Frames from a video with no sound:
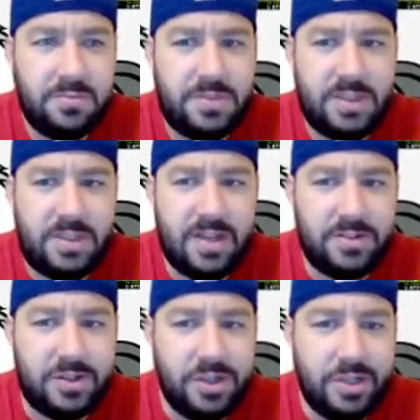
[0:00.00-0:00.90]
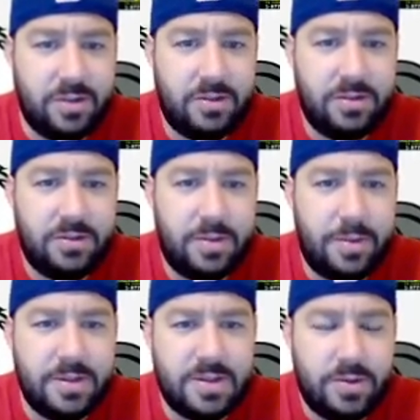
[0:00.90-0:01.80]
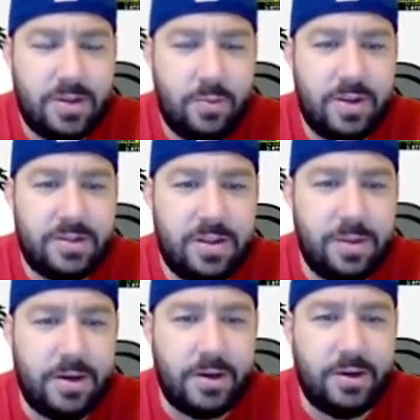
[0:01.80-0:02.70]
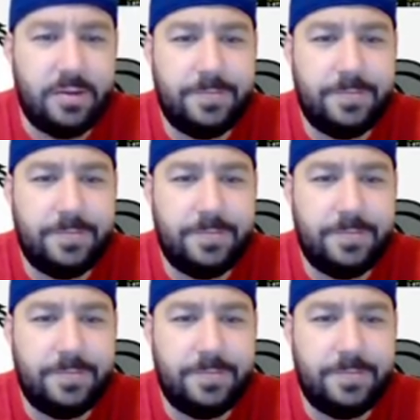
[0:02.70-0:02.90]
Sounds good. Depends on what else is on the burger.